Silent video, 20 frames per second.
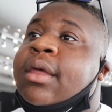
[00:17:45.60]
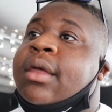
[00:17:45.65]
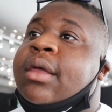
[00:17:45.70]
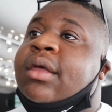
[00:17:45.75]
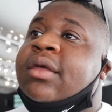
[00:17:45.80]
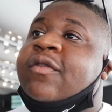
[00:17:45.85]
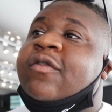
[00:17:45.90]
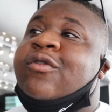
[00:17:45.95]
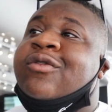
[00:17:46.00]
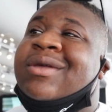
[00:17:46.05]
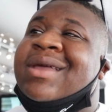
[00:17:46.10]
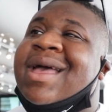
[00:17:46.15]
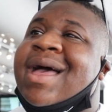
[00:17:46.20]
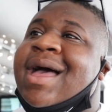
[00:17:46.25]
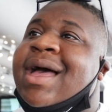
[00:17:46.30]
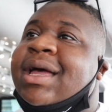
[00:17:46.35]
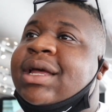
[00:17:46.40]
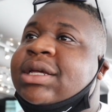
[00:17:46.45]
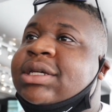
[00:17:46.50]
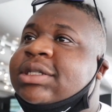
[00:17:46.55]
if you
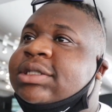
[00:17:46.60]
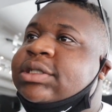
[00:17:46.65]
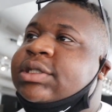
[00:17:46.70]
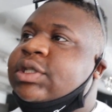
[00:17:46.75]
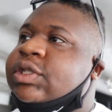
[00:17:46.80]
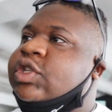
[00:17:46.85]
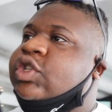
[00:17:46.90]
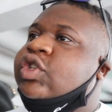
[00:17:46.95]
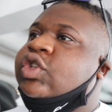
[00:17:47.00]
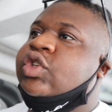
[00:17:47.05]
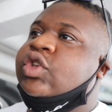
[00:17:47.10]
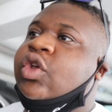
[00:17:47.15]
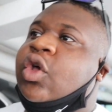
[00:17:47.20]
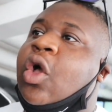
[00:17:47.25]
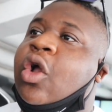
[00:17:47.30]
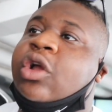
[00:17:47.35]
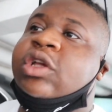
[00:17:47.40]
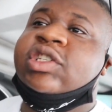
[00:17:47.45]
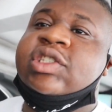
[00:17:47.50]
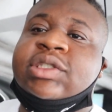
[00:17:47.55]
guys
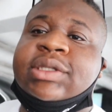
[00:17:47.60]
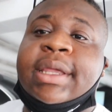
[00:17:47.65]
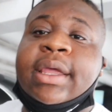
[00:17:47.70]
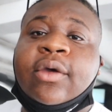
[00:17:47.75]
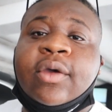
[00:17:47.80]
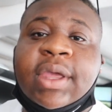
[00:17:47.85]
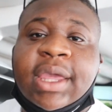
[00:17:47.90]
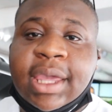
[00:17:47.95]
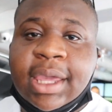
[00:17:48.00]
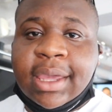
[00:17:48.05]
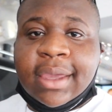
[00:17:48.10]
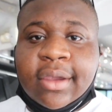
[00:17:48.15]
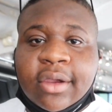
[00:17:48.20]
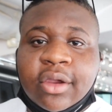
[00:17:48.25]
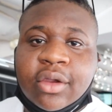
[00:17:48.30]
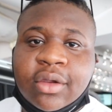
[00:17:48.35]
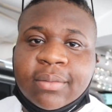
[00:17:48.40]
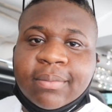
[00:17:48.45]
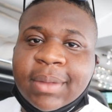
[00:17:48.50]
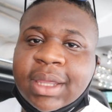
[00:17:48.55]
are still
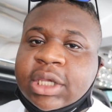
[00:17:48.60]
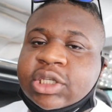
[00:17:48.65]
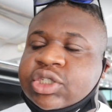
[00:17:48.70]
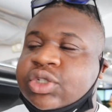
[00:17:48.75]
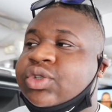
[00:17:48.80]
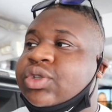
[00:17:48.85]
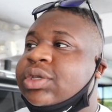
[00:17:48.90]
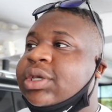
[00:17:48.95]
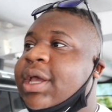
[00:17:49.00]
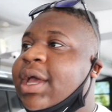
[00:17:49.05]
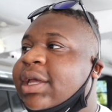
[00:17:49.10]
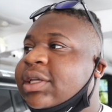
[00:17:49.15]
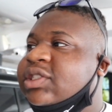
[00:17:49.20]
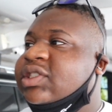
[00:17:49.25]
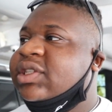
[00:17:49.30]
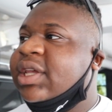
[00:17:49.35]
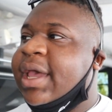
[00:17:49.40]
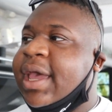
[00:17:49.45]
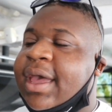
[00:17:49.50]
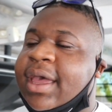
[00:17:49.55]
here, make sure you guys
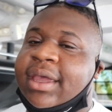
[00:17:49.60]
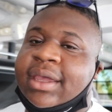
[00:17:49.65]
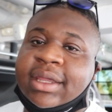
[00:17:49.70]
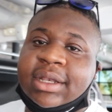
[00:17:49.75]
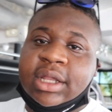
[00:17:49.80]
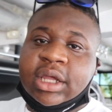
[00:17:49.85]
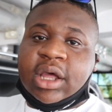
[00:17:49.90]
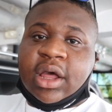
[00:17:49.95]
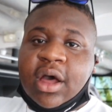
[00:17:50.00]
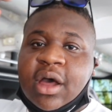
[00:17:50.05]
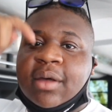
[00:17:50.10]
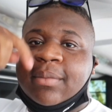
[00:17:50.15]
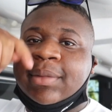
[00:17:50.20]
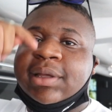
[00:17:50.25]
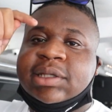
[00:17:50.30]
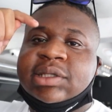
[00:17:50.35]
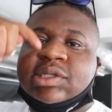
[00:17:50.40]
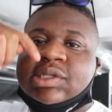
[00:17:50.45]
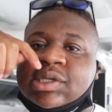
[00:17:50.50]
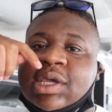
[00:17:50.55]
tag in the
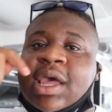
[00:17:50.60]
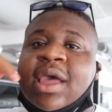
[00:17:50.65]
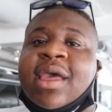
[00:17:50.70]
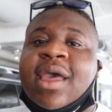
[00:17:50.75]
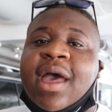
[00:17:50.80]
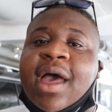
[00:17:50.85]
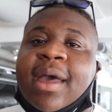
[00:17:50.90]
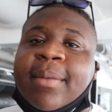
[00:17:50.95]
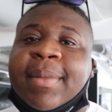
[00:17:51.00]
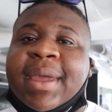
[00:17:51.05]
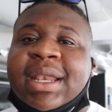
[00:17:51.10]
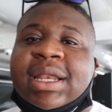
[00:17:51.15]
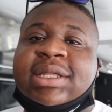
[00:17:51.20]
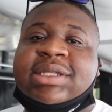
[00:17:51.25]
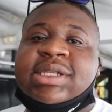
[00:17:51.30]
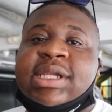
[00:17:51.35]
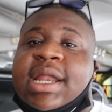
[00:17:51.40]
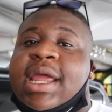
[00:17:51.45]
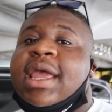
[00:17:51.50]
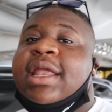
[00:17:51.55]
comments, "I made it
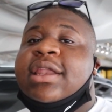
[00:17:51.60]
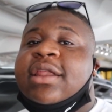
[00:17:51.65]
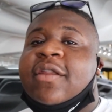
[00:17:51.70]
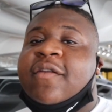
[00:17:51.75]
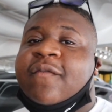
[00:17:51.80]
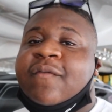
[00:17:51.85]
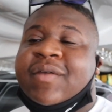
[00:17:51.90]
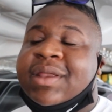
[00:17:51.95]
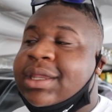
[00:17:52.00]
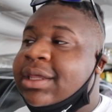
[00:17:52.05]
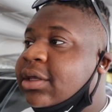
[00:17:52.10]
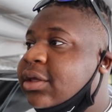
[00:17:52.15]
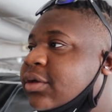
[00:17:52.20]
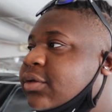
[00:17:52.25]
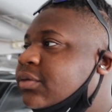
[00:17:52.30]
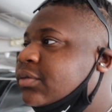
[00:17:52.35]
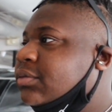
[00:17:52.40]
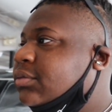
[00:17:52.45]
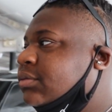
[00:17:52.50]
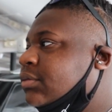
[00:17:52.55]
to the end of the
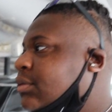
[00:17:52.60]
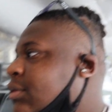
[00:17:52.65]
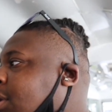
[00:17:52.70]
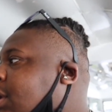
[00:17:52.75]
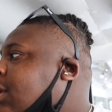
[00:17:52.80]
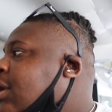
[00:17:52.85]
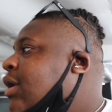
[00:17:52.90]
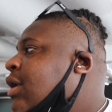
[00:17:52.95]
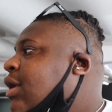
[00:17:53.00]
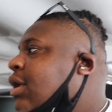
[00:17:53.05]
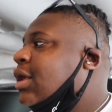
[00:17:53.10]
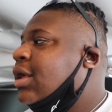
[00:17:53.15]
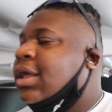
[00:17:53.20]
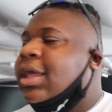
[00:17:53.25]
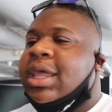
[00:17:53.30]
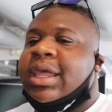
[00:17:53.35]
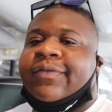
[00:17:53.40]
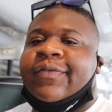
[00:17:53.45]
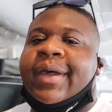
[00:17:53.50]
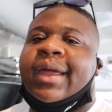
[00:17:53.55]
video."
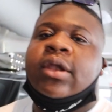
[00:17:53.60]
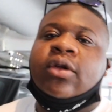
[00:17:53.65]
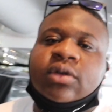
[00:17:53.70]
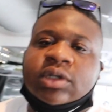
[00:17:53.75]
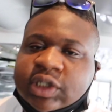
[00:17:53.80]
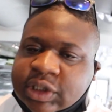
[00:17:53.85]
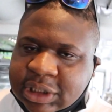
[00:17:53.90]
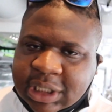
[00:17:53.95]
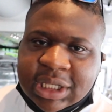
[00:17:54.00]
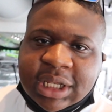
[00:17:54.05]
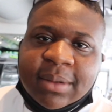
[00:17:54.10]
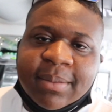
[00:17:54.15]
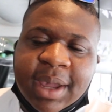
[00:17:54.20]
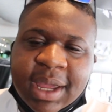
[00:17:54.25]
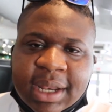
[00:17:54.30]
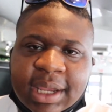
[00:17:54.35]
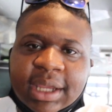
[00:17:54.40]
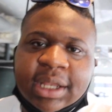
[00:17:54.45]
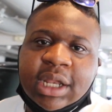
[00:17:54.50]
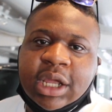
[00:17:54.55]
If I don't see
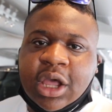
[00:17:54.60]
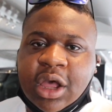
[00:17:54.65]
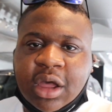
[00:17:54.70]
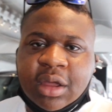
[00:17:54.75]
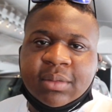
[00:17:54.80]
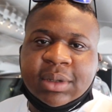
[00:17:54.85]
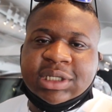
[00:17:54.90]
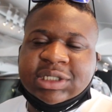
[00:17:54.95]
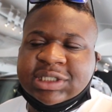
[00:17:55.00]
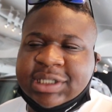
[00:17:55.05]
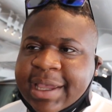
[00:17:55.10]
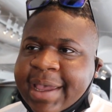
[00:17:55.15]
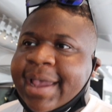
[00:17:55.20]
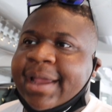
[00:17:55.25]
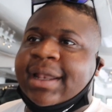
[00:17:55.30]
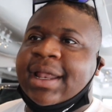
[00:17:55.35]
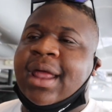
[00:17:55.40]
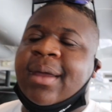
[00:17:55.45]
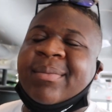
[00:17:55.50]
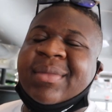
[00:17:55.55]
anybody in the comments
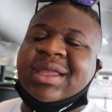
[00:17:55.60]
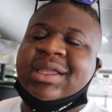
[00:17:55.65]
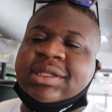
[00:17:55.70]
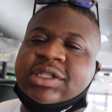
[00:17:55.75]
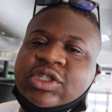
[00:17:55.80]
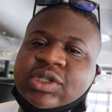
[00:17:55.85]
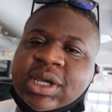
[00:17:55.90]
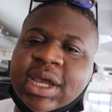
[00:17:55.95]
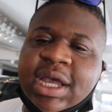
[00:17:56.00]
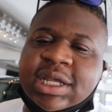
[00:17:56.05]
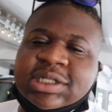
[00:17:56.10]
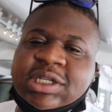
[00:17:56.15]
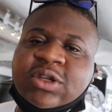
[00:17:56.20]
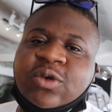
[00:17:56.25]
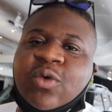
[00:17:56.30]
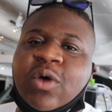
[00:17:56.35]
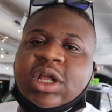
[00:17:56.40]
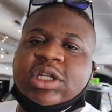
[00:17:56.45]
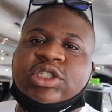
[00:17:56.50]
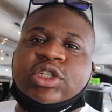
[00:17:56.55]
tagged, that means you guys didn't
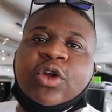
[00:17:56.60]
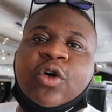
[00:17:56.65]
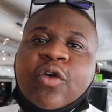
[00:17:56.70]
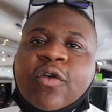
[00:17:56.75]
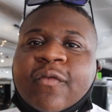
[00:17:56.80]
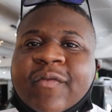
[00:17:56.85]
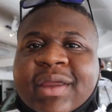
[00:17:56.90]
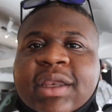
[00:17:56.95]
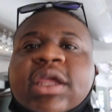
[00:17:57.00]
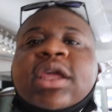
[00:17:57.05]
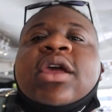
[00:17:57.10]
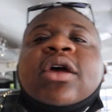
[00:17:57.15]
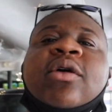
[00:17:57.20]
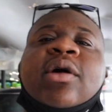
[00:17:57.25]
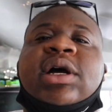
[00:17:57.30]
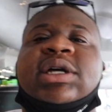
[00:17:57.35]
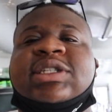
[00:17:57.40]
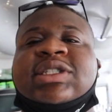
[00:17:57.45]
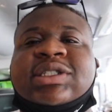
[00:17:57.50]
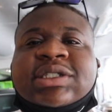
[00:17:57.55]
watch the whole video.
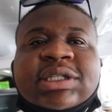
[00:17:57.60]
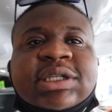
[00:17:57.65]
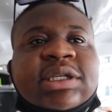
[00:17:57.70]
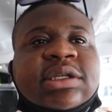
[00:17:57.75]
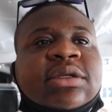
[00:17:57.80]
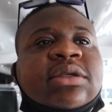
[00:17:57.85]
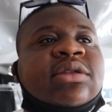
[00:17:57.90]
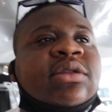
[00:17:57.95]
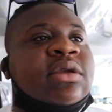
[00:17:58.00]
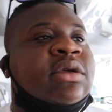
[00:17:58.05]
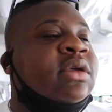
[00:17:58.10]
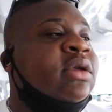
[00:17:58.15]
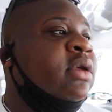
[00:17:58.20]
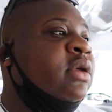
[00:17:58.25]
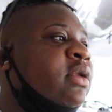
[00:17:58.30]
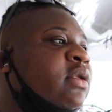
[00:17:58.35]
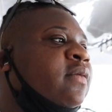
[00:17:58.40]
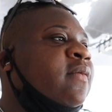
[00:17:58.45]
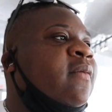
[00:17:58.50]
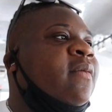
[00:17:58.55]
I see it.
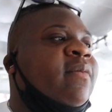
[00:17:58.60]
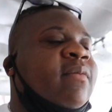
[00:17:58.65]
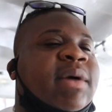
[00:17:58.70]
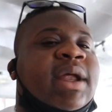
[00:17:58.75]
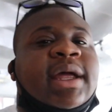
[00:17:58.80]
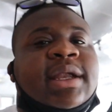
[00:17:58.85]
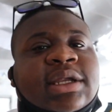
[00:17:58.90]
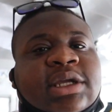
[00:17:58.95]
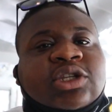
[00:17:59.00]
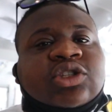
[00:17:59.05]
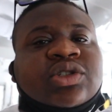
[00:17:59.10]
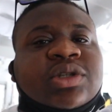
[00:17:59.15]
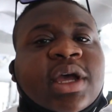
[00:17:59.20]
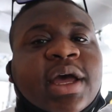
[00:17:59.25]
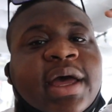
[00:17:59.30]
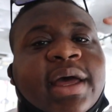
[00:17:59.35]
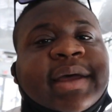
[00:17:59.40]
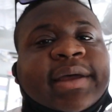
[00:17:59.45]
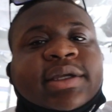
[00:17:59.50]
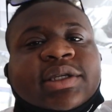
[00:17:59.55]
But I need you
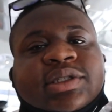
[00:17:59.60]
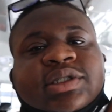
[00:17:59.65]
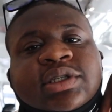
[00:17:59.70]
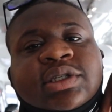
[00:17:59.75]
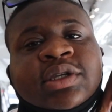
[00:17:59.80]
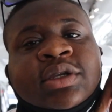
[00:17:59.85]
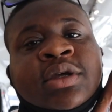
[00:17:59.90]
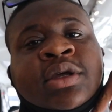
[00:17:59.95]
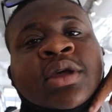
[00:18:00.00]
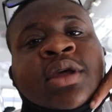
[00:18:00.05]
guys